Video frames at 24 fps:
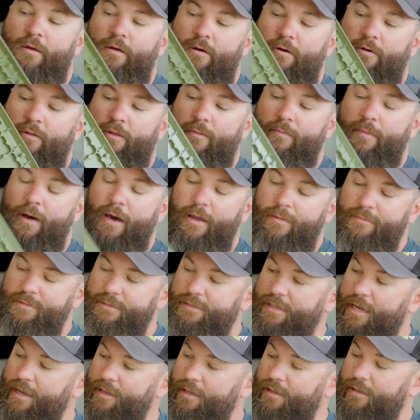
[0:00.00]
On the bottom
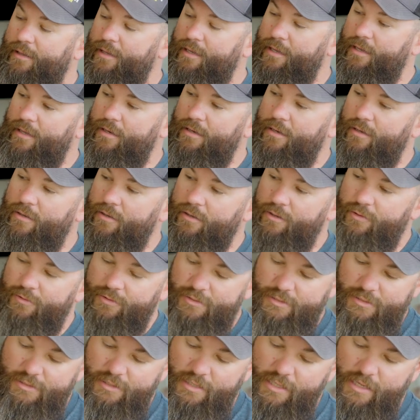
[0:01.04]
side of the lid, you'll
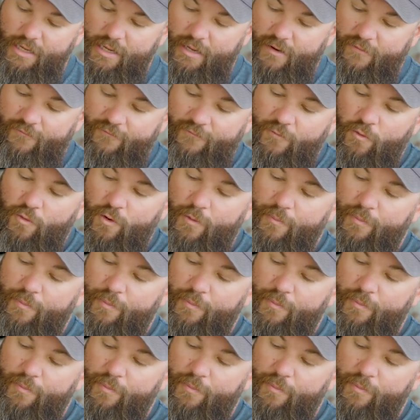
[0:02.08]
see in 4